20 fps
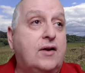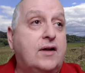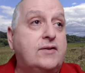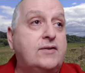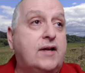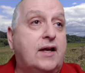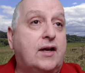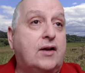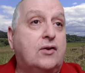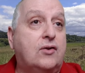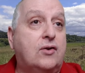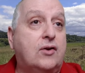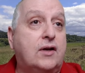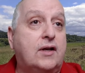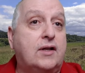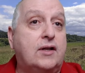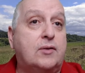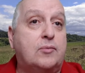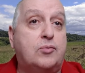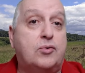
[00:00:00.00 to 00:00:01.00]
let's take a
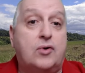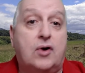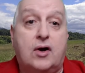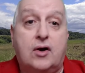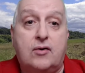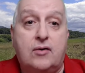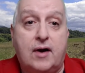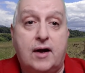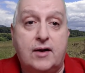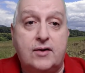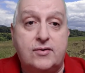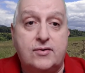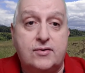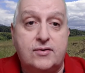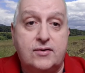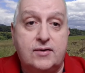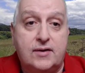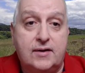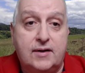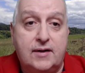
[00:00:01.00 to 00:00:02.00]
look at the
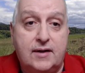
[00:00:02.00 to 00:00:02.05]
progress